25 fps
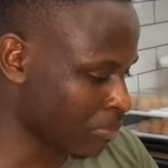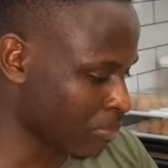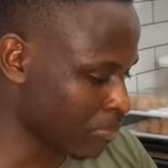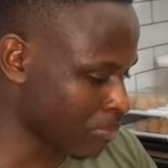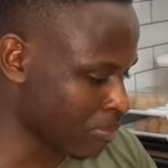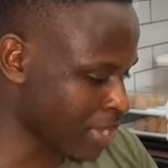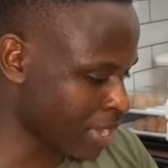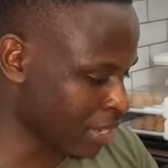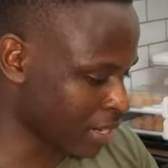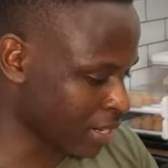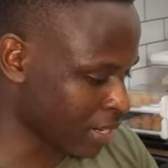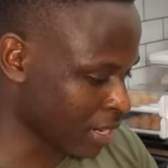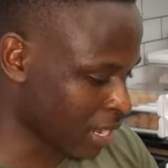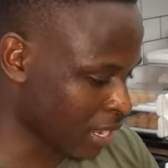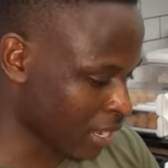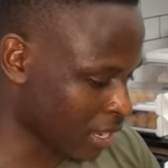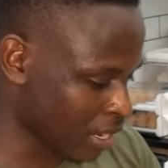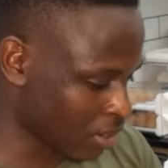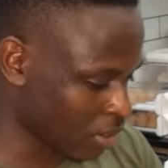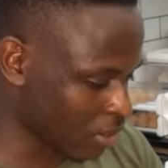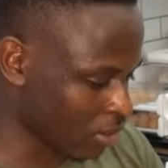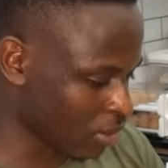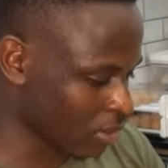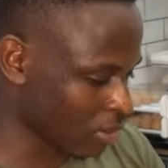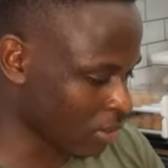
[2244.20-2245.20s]
Mirna.
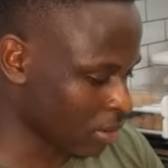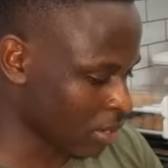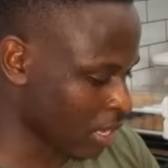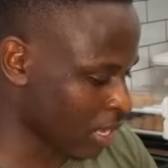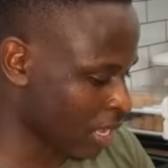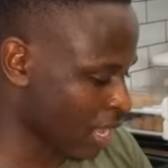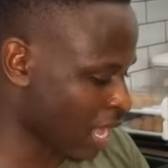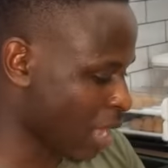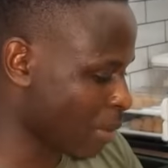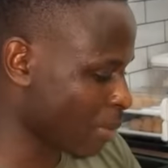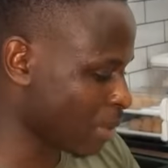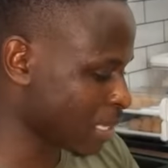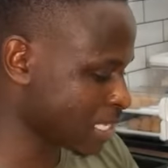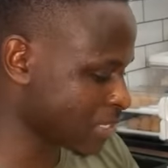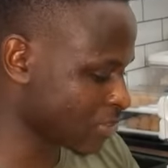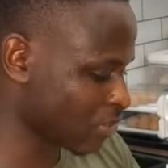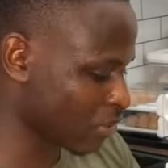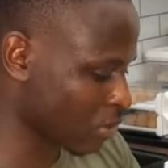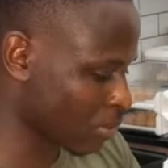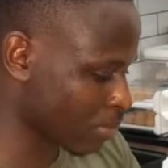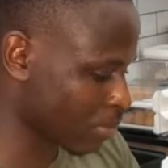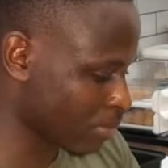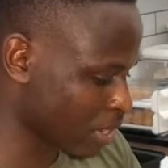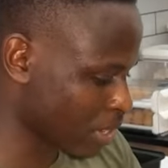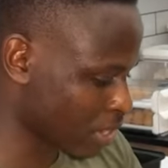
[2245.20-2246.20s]
Oh, M is
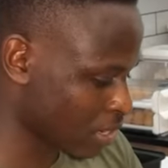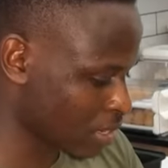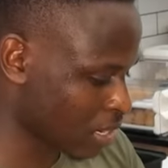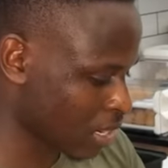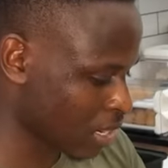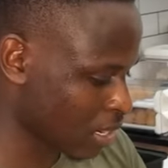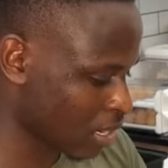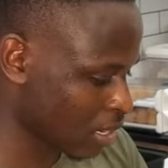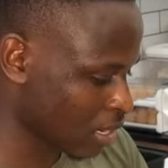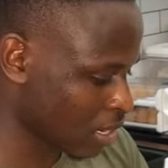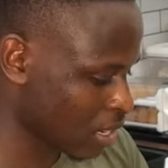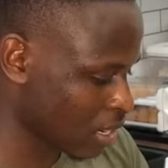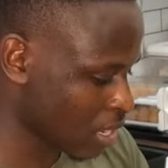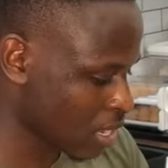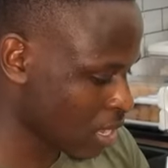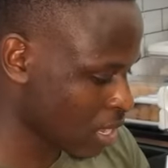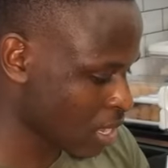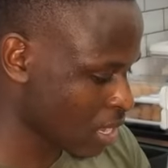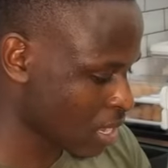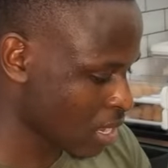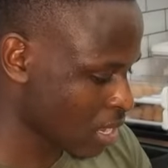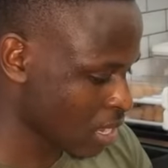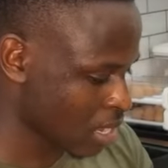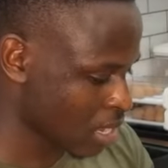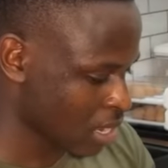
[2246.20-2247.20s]
for Mirna.
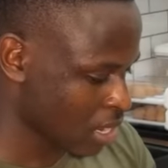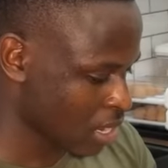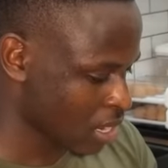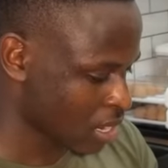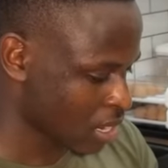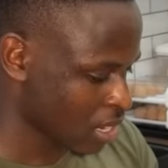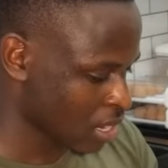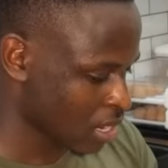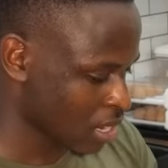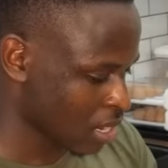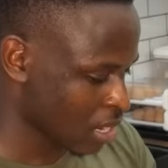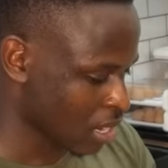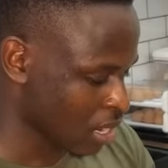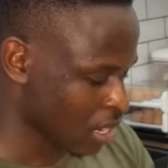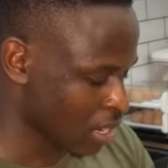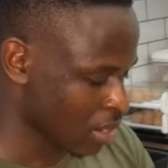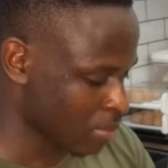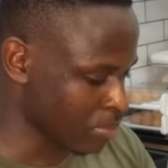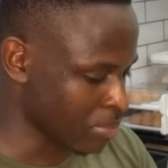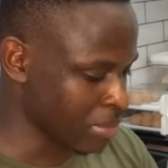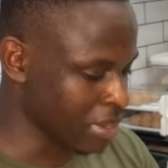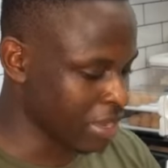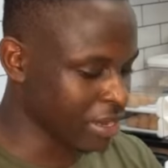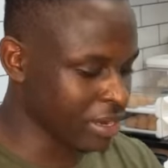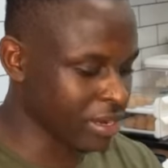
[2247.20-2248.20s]

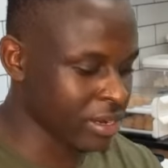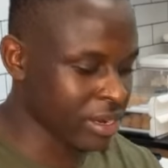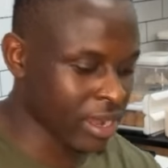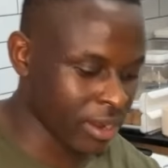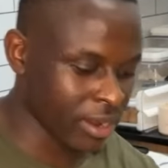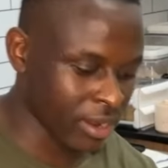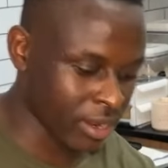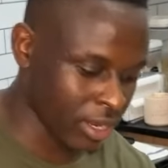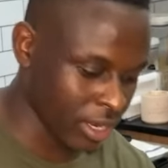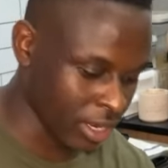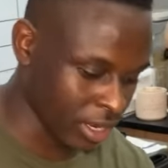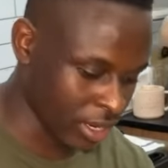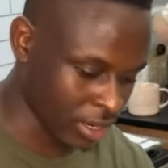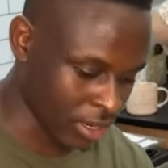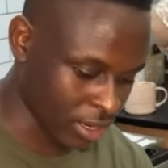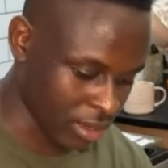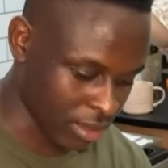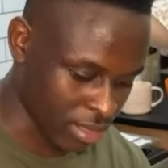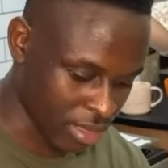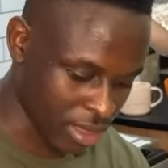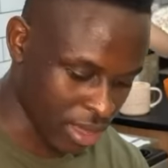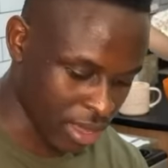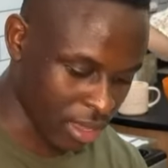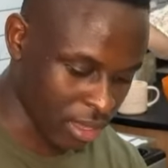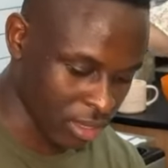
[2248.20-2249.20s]
Mirna here.
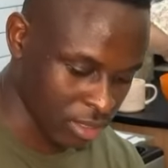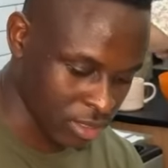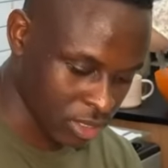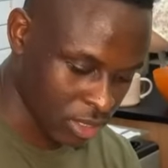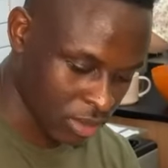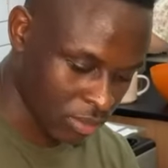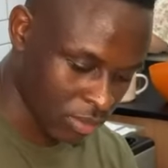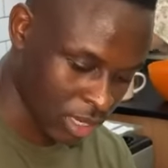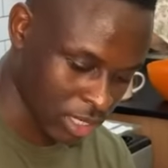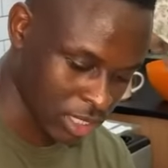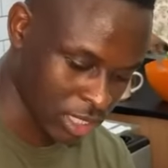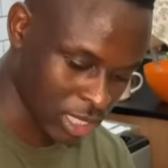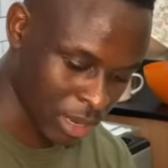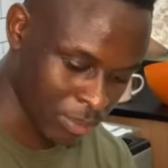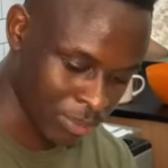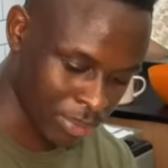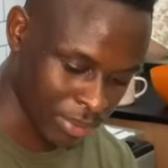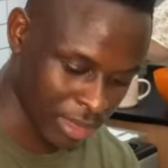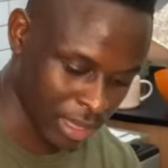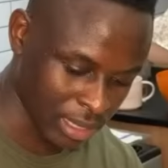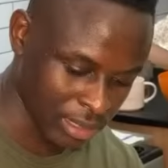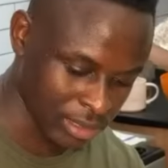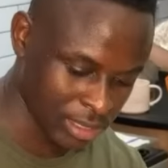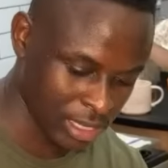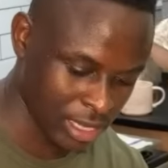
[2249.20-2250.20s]
Thank you so much. Happy
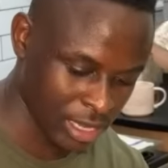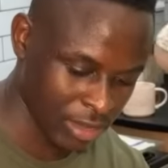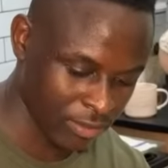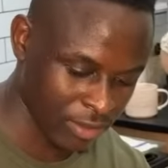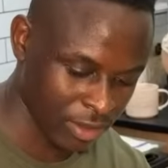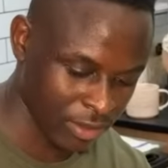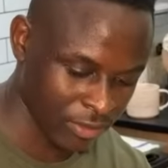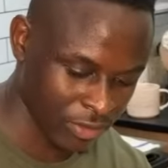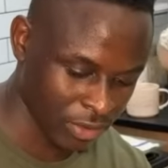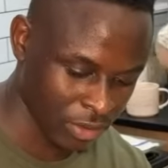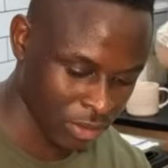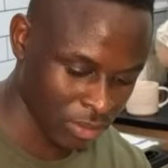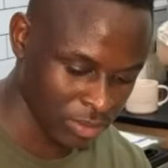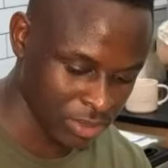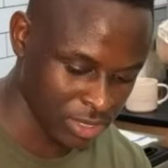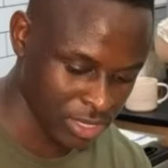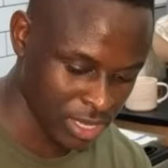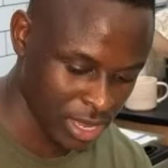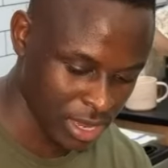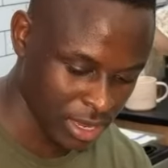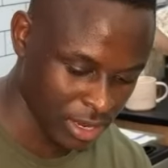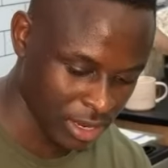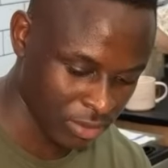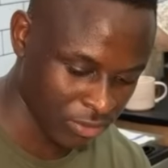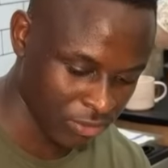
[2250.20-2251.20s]
Thanksgiving from
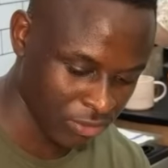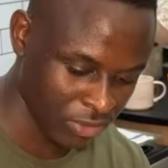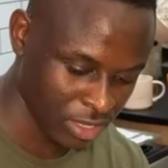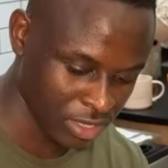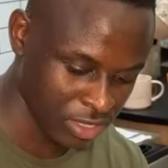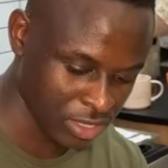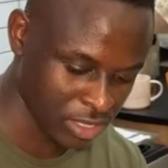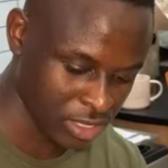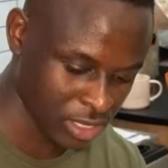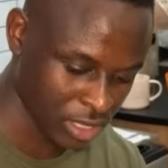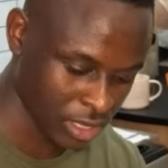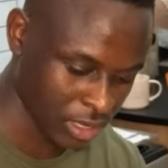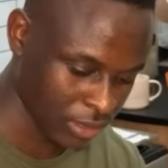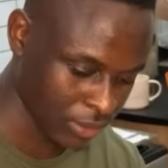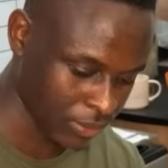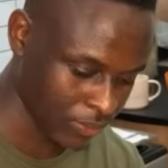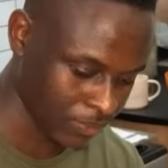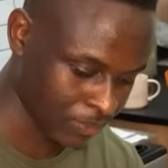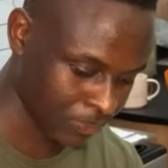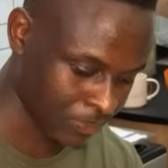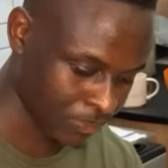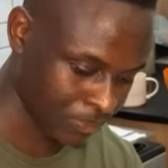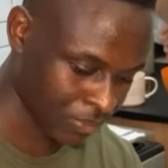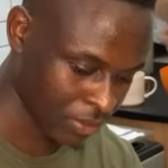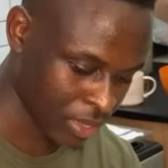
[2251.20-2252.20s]
Sierra Vista,
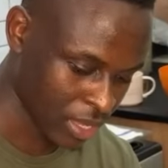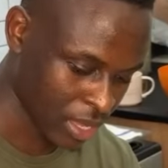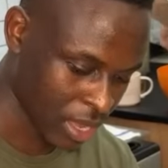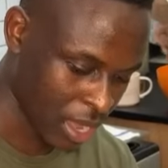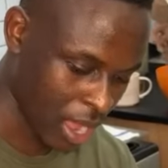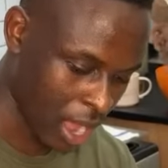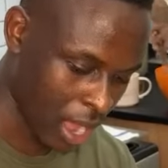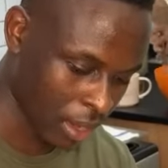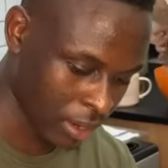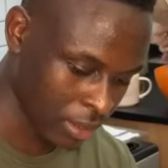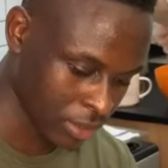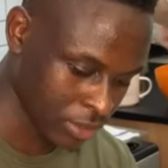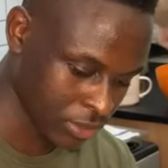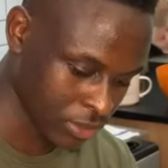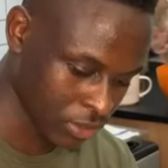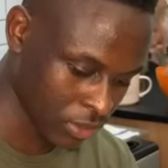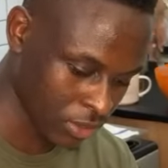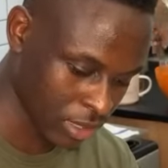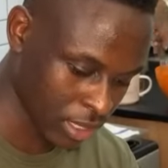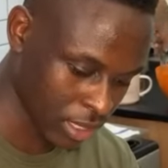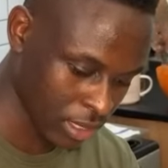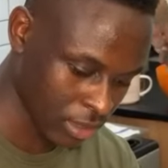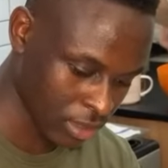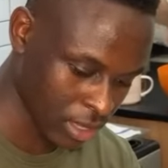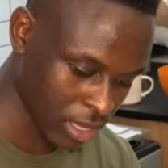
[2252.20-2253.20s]

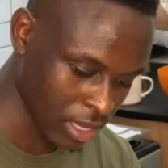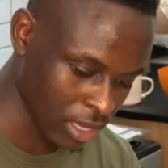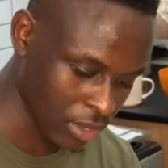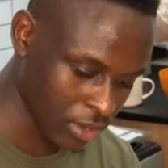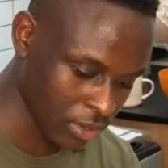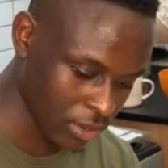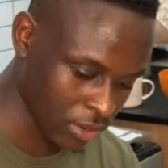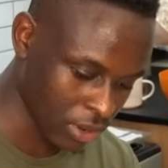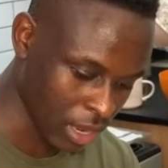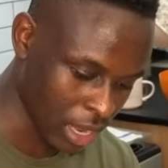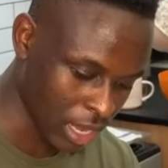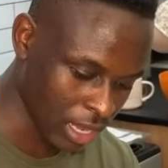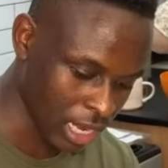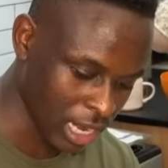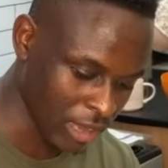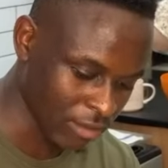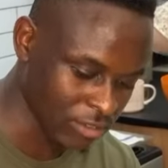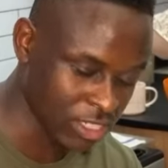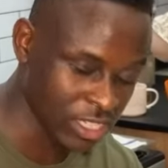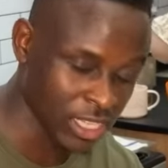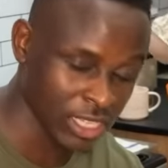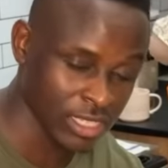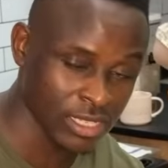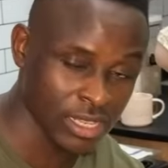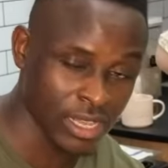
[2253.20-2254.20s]
Arizona. Thank you. I love
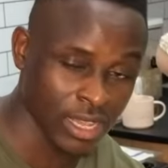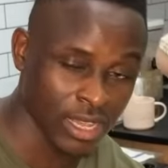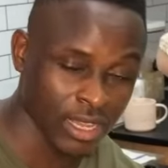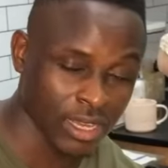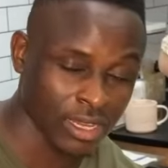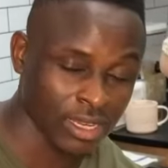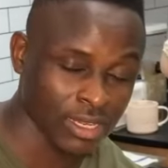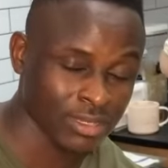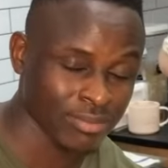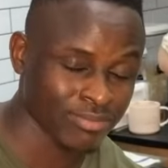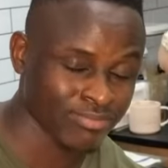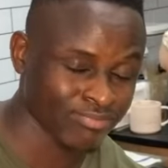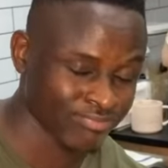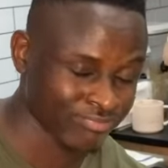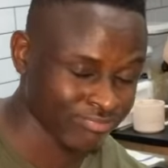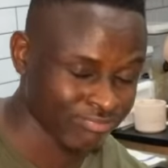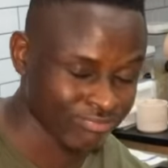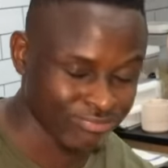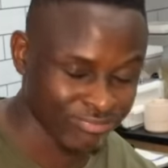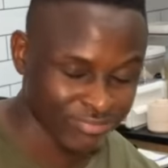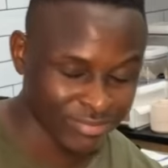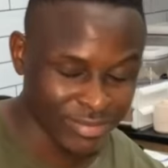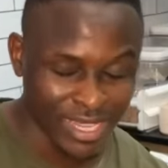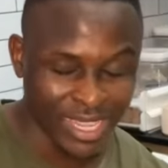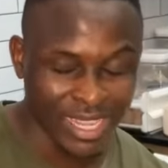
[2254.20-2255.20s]
cheesecake.
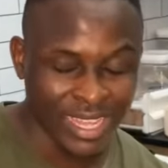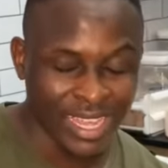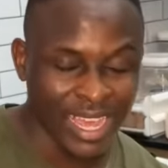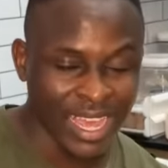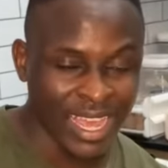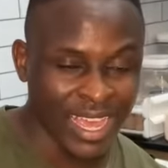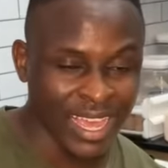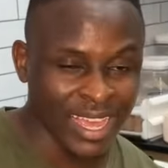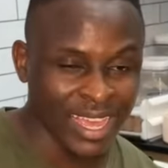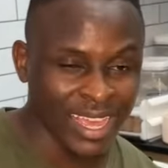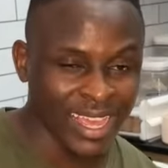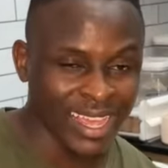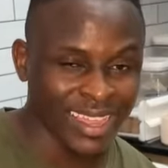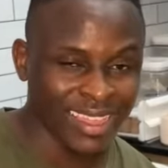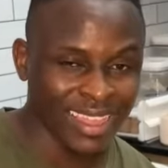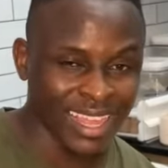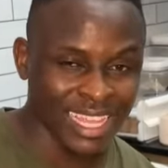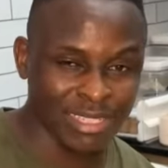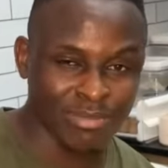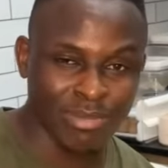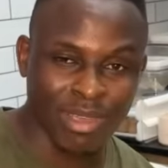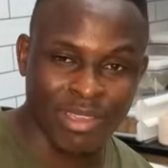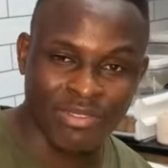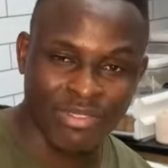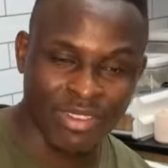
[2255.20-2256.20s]

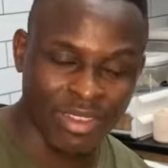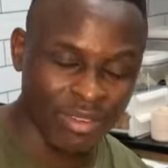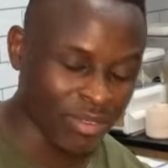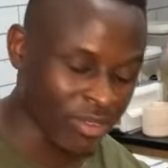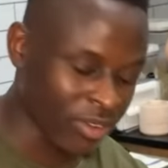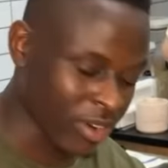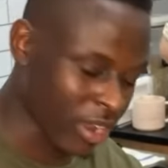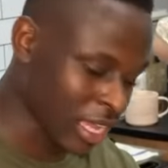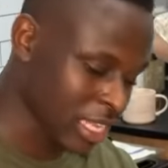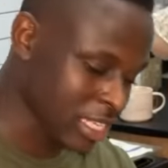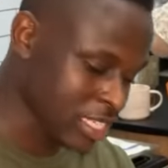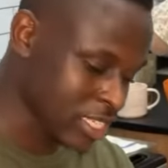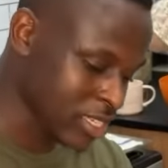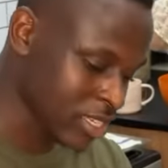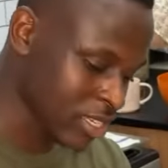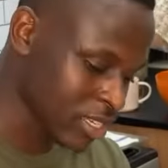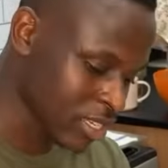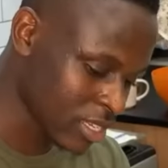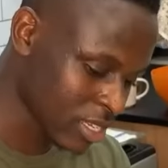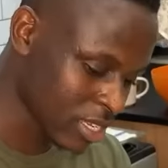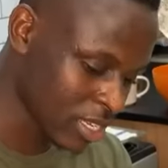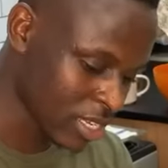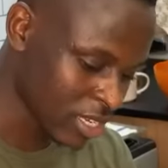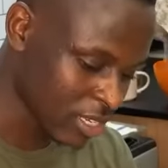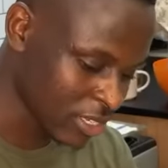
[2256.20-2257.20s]
That's my favorite
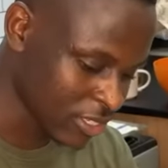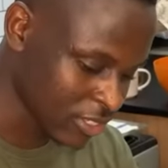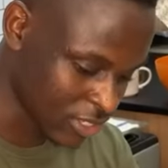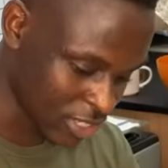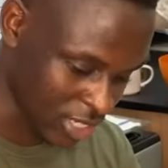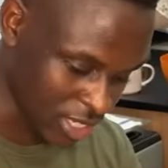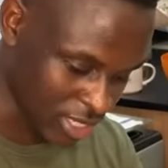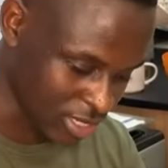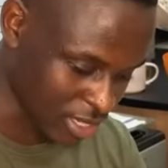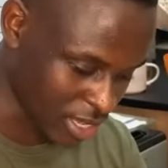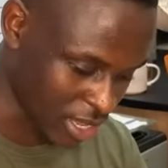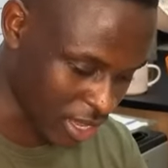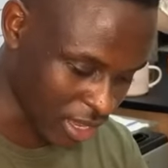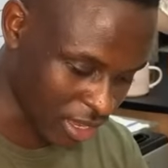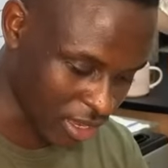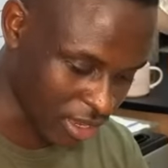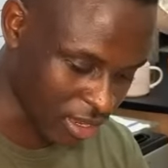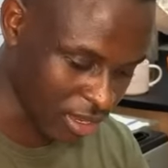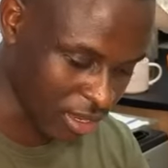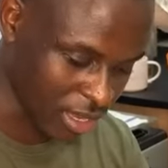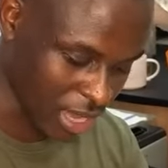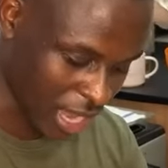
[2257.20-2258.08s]
cheesecake.